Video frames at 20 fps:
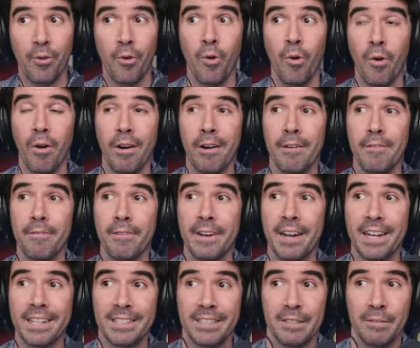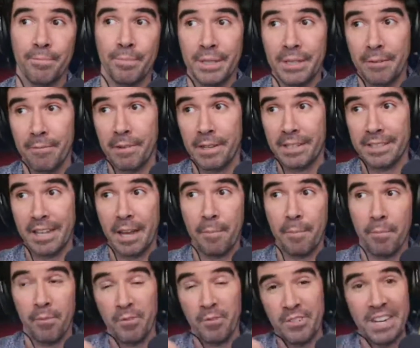or if it has a specific type
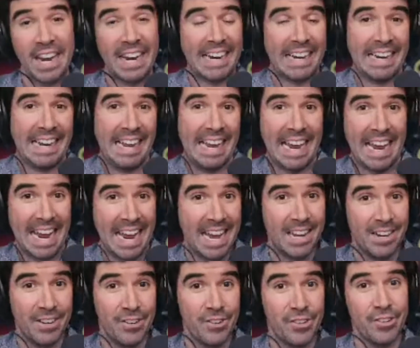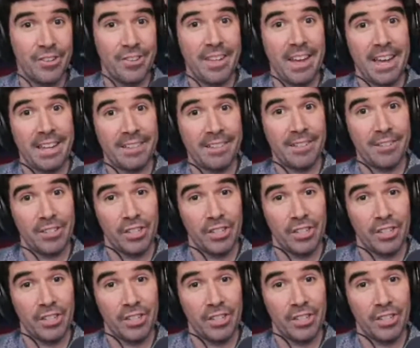of jagged edge that